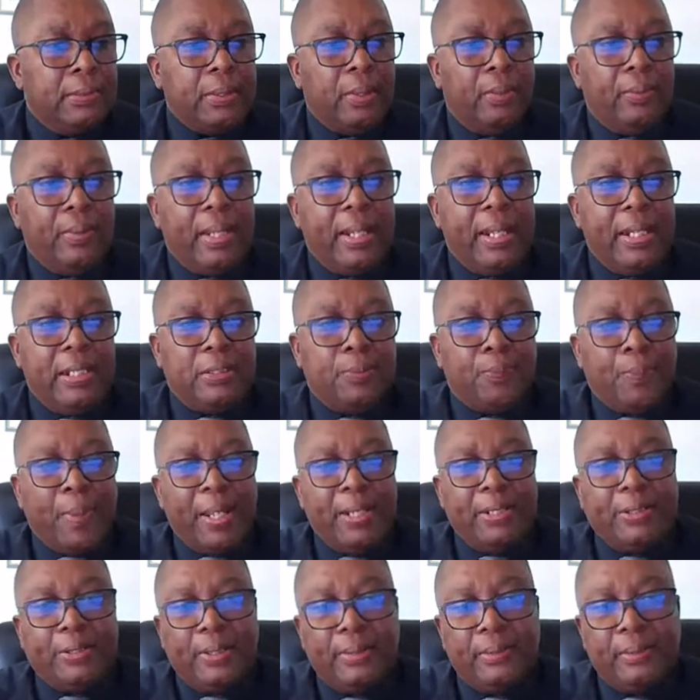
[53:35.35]
So each
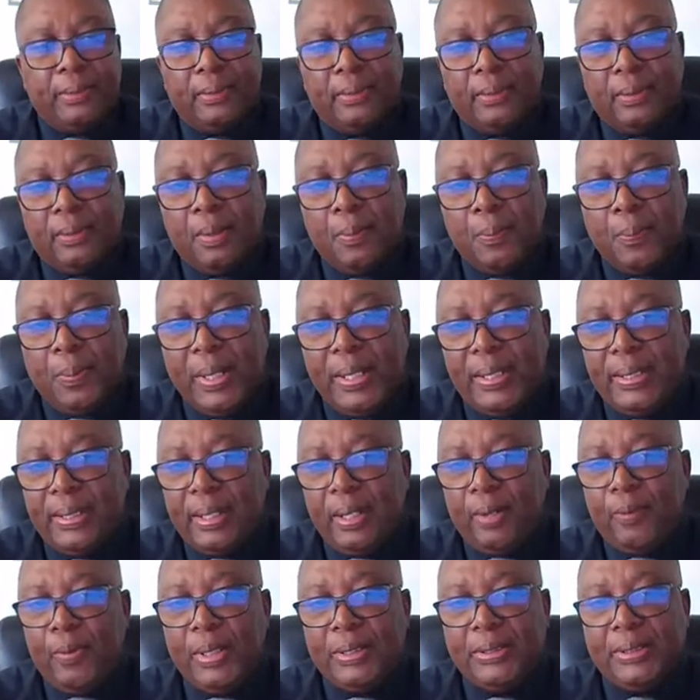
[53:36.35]
patient completed
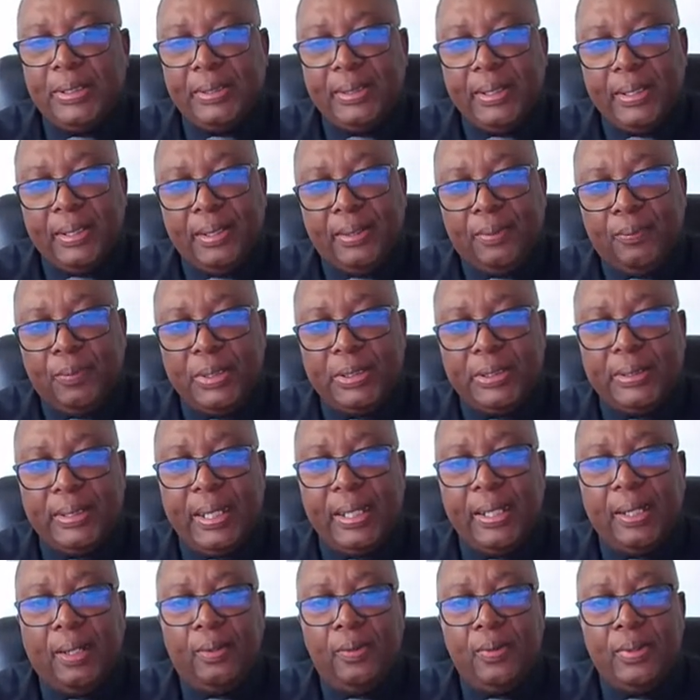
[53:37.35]
a questionnaire which
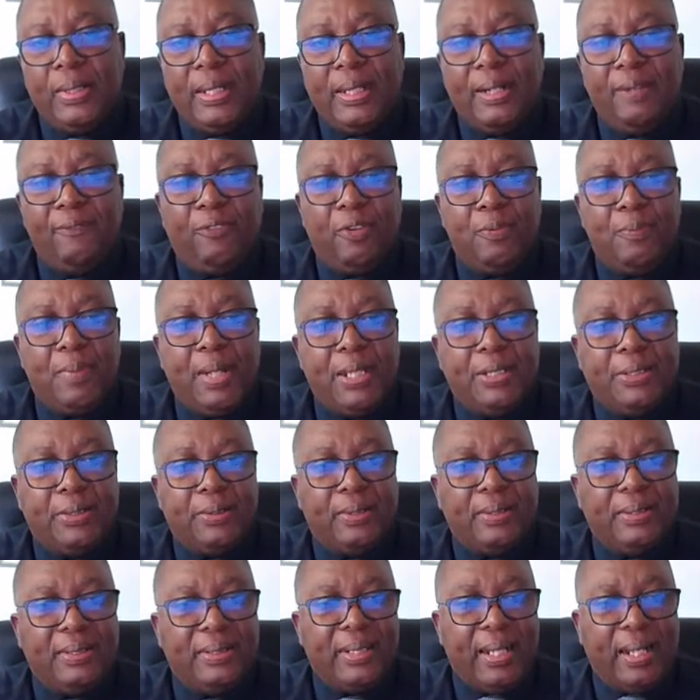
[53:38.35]
included
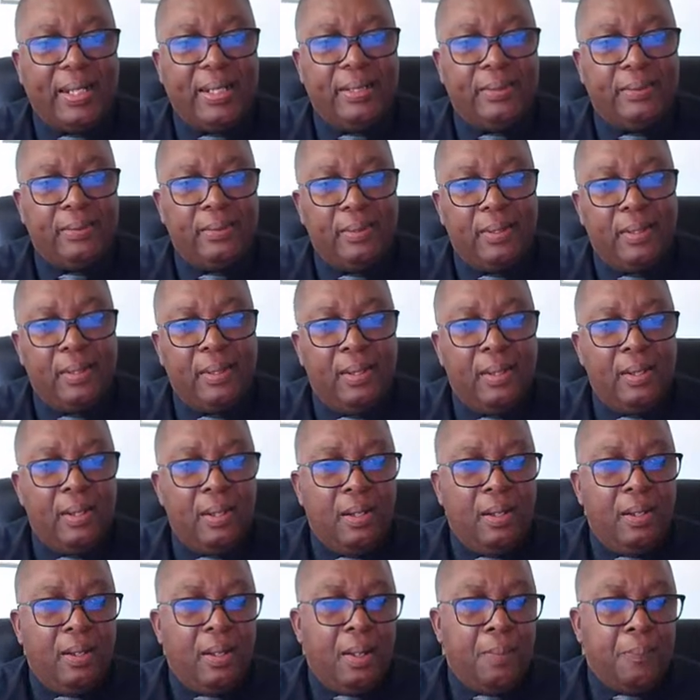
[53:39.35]
information on diet,
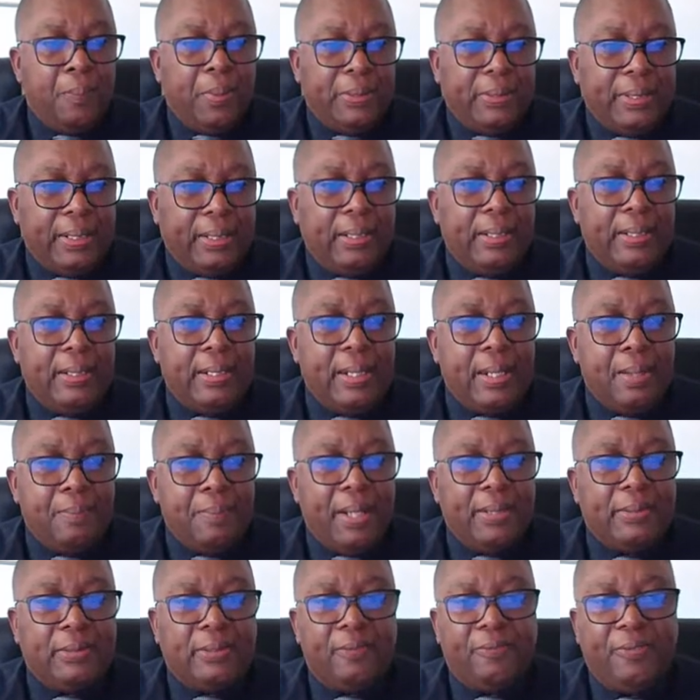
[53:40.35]
particularly the
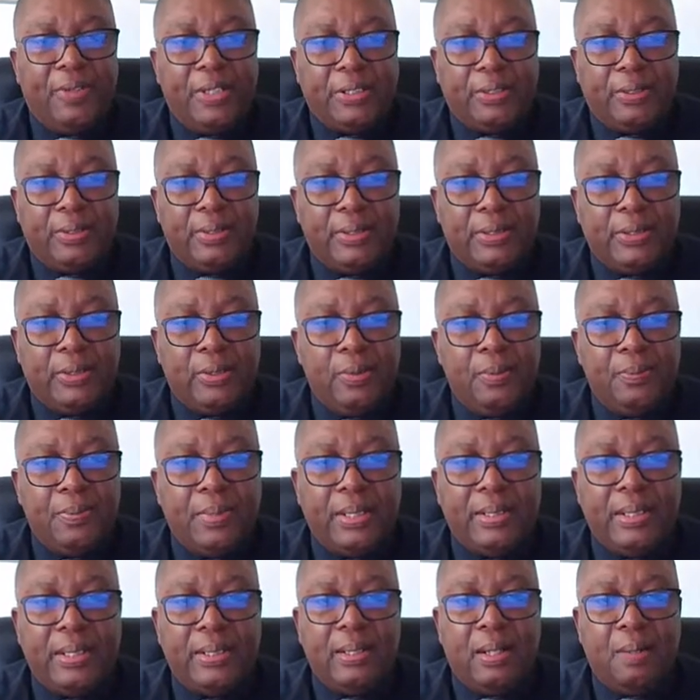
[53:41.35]
amounts of fish
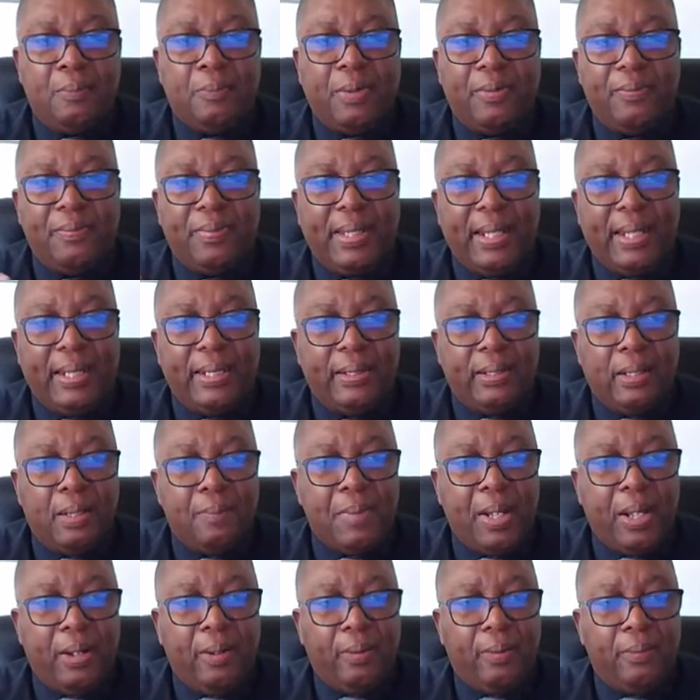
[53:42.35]
consumed and the number of dental
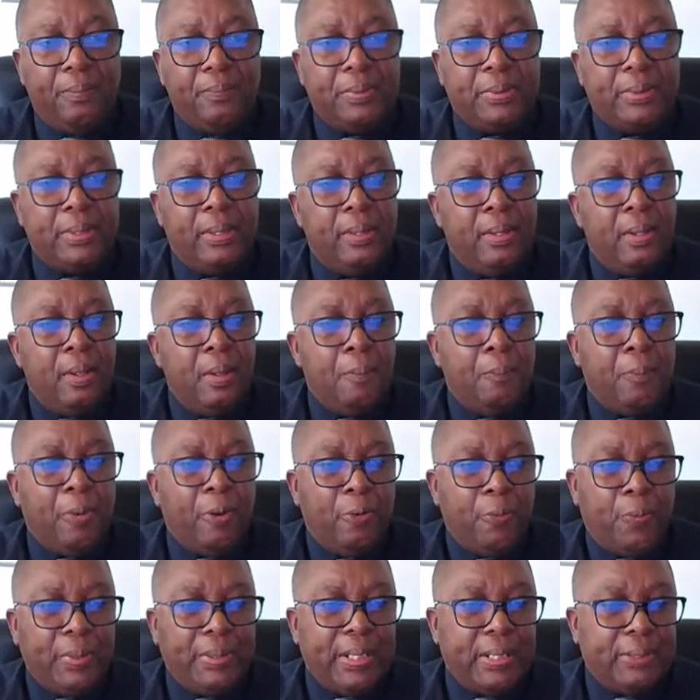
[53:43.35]
amalgams,
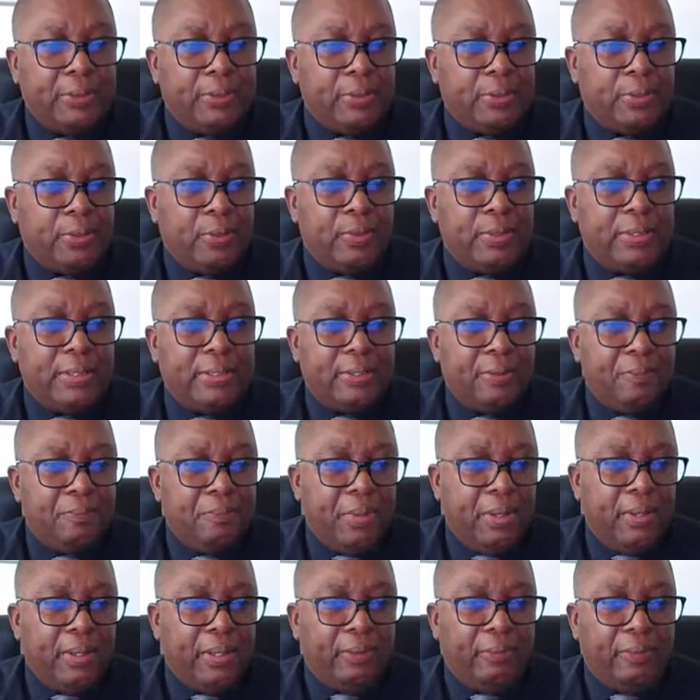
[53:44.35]
both potential sources of
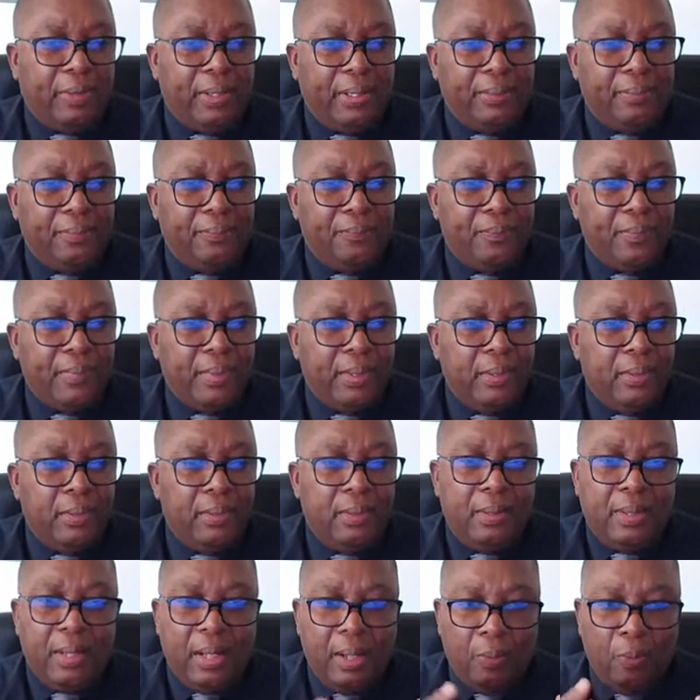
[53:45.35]
mercury,
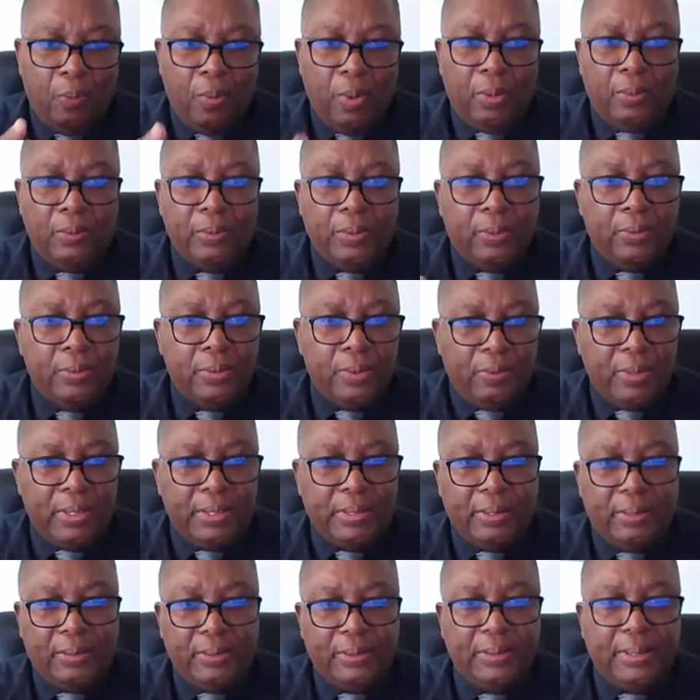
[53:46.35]
a well-known
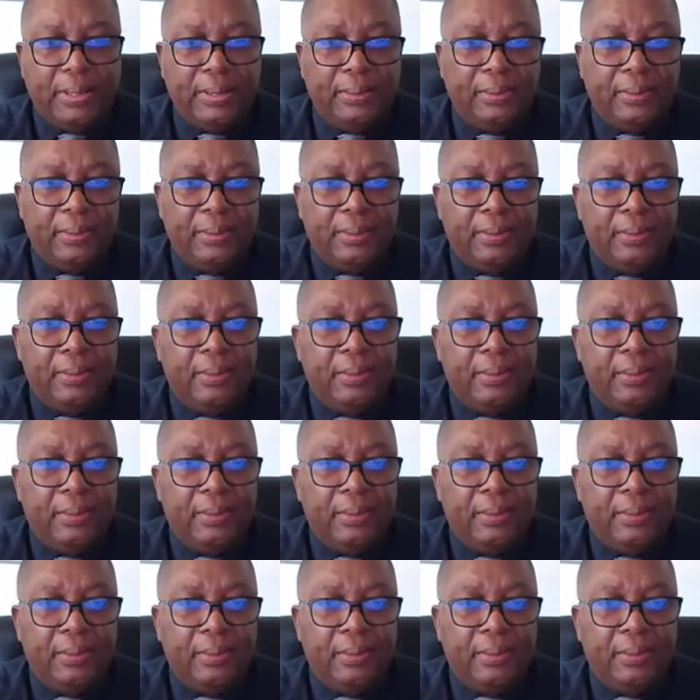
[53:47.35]
neurotoxin.